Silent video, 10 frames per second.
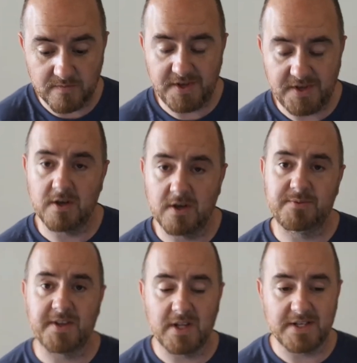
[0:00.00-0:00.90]
the
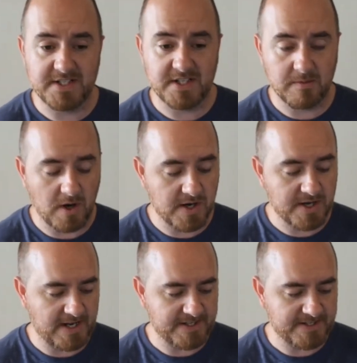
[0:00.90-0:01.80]
Osteopathic Lyceum
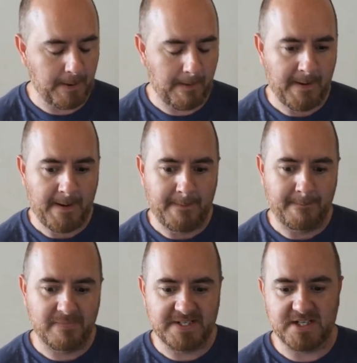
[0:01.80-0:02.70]
podcast.
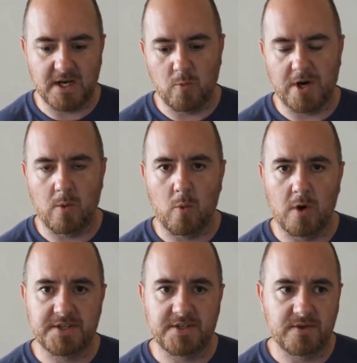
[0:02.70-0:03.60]
This time, what I
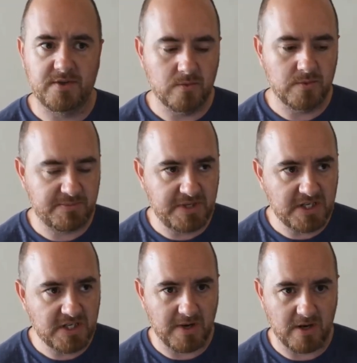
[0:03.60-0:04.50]
want to
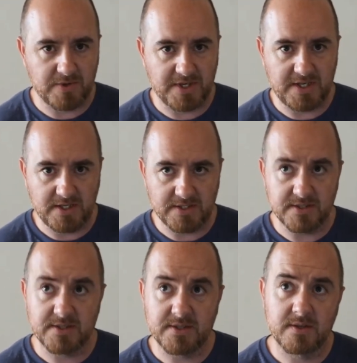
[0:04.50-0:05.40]
speak about
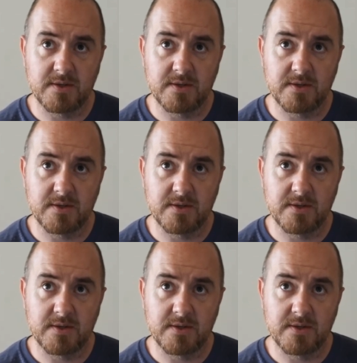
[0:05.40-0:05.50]
is